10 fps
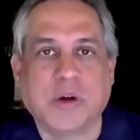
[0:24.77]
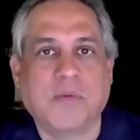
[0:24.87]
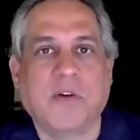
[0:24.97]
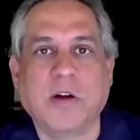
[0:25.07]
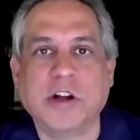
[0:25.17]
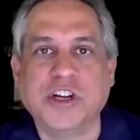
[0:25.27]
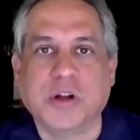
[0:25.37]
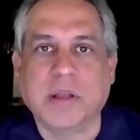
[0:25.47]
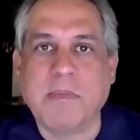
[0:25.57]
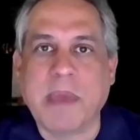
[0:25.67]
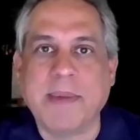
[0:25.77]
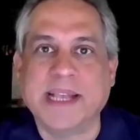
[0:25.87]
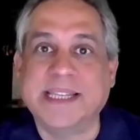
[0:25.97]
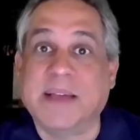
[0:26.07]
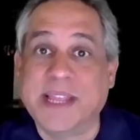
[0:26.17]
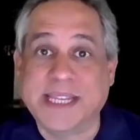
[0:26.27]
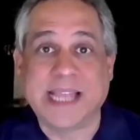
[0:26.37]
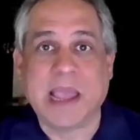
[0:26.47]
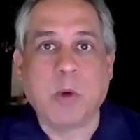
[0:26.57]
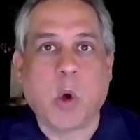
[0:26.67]
or furniture that maybe is of the
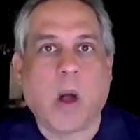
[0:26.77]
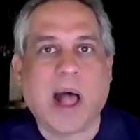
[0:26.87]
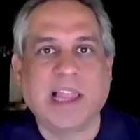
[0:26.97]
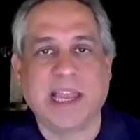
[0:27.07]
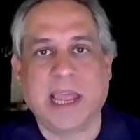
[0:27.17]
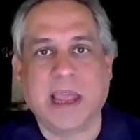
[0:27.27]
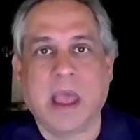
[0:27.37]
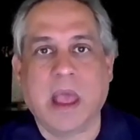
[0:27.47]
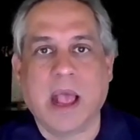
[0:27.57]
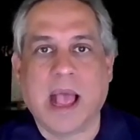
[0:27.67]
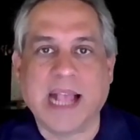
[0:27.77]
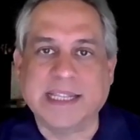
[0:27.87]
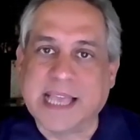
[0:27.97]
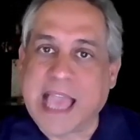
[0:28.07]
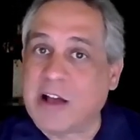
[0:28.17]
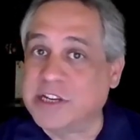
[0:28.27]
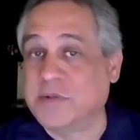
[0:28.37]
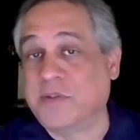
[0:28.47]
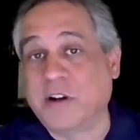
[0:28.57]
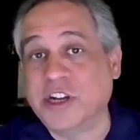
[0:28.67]
same quality as the couch and
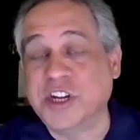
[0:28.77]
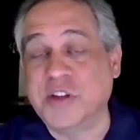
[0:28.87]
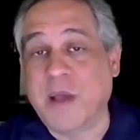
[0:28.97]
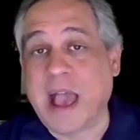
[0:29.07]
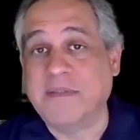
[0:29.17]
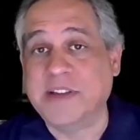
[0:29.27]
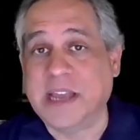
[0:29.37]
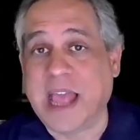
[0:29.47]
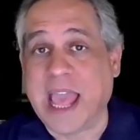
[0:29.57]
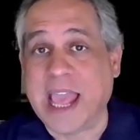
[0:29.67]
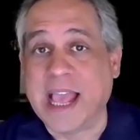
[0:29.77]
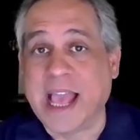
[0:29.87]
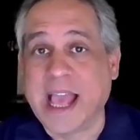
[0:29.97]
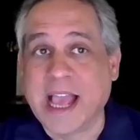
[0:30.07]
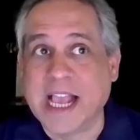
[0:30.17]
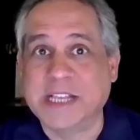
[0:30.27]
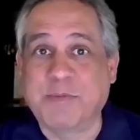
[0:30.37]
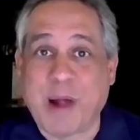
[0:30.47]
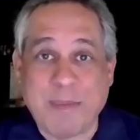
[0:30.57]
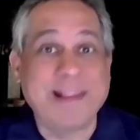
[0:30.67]
furniture you have today is
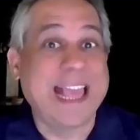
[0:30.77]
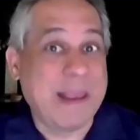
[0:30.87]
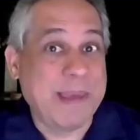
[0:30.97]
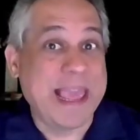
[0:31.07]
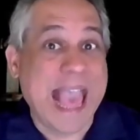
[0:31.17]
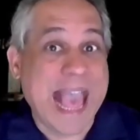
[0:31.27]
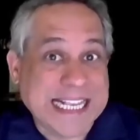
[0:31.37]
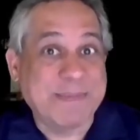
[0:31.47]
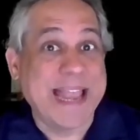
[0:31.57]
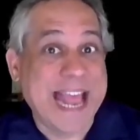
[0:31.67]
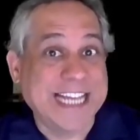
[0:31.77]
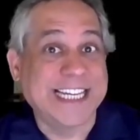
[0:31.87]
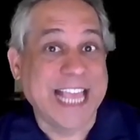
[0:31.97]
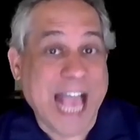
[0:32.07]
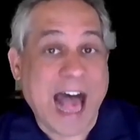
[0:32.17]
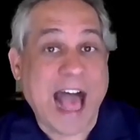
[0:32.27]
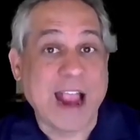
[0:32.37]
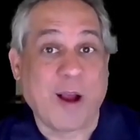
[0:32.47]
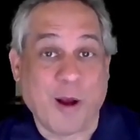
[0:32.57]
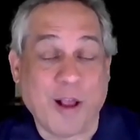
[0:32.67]
probably going to be exponentially
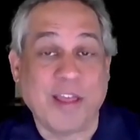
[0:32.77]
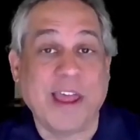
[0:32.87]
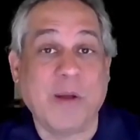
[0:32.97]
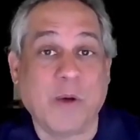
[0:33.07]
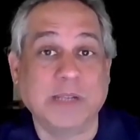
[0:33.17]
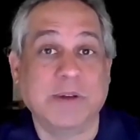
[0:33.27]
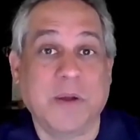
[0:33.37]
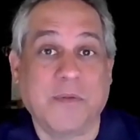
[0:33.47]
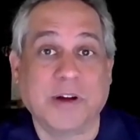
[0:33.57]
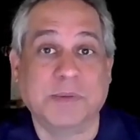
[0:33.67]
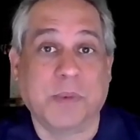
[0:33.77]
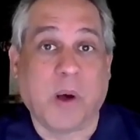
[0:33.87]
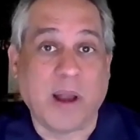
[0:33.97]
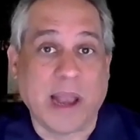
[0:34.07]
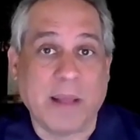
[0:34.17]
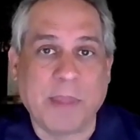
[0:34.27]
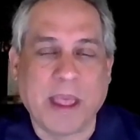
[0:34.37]
higher than it was when you first bought it.